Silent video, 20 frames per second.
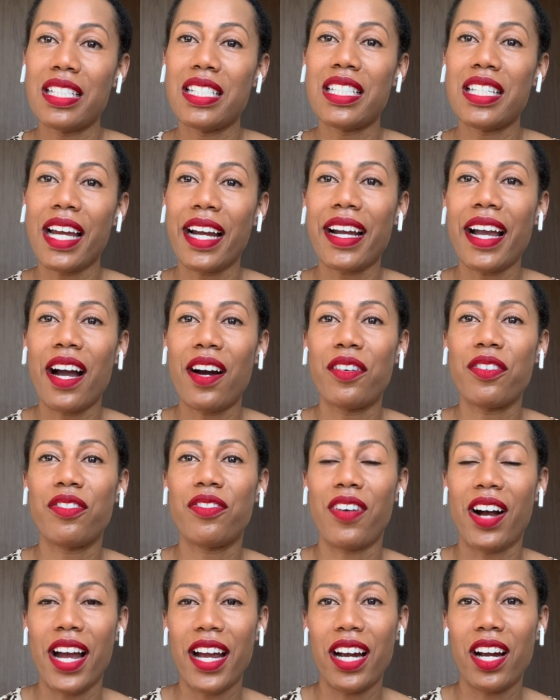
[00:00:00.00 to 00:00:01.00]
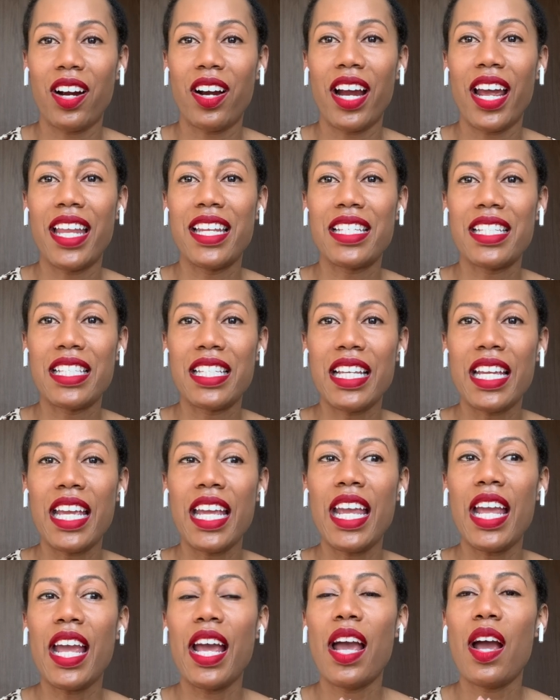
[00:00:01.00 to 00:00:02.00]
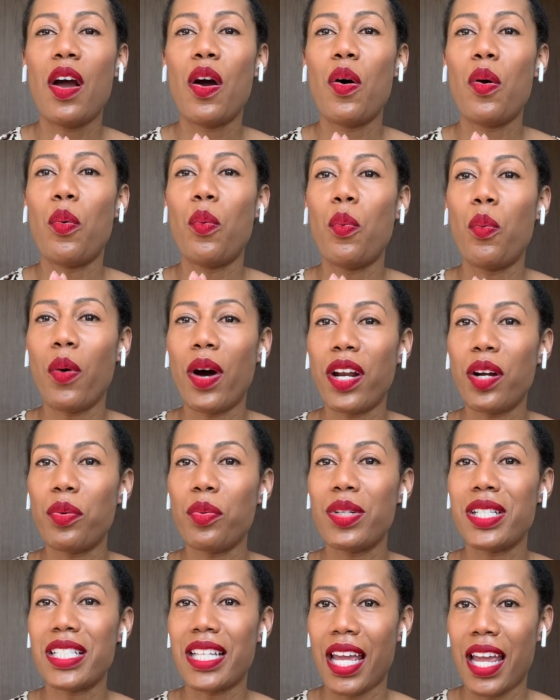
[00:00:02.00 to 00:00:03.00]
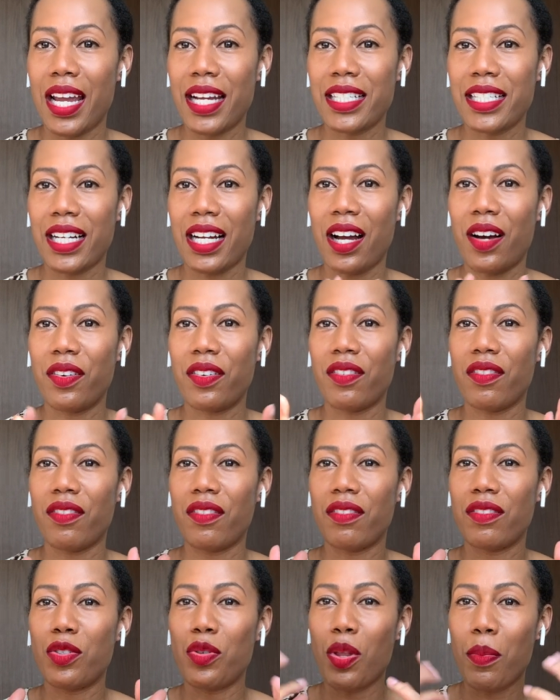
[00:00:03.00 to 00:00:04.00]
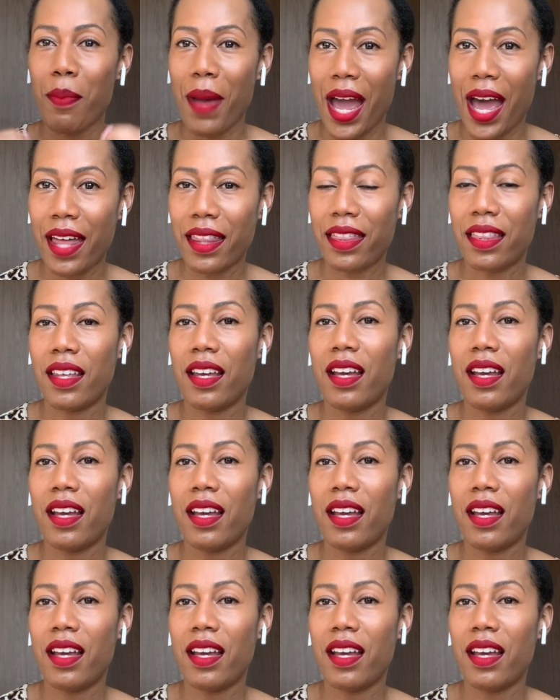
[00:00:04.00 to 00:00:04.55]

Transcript: Check out FIRE and see what it would take. Check out, do the math.